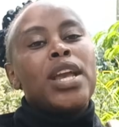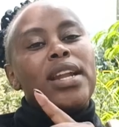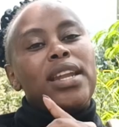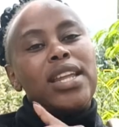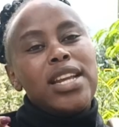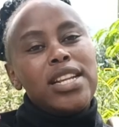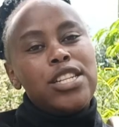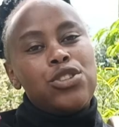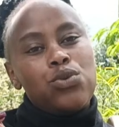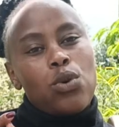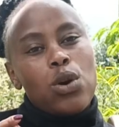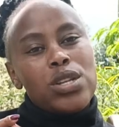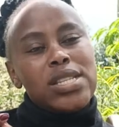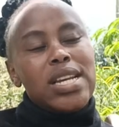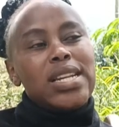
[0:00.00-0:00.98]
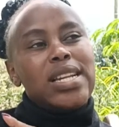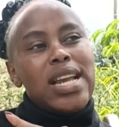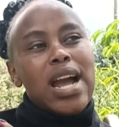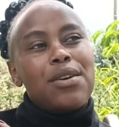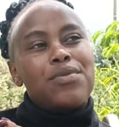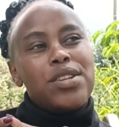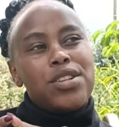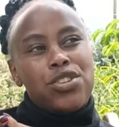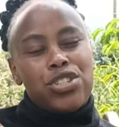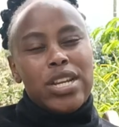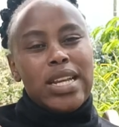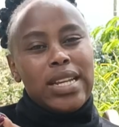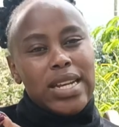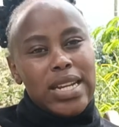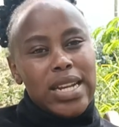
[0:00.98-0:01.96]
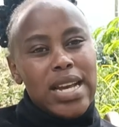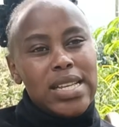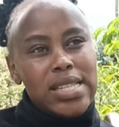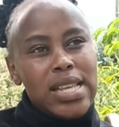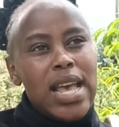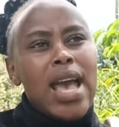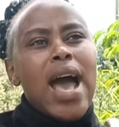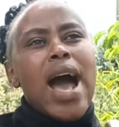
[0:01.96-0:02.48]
needs to constantly have the teacher in class,